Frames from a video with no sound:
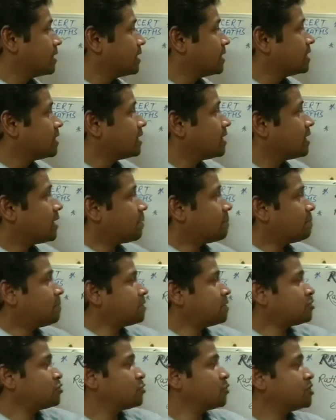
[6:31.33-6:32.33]
The
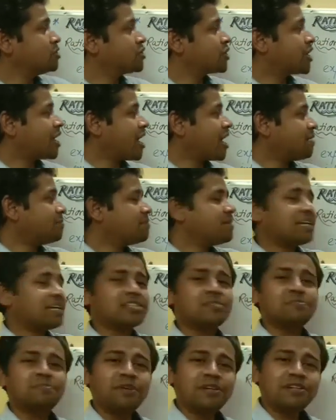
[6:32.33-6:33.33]
numbers which can be
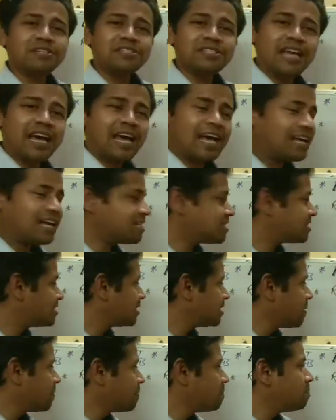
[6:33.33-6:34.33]
expressed
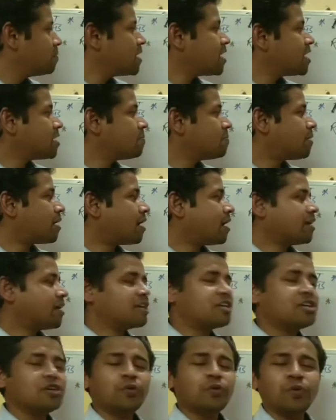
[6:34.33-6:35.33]
as P by
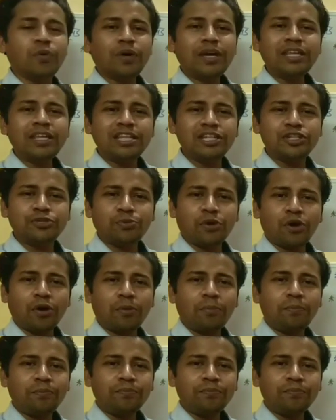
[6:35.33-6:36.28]
Q in this form,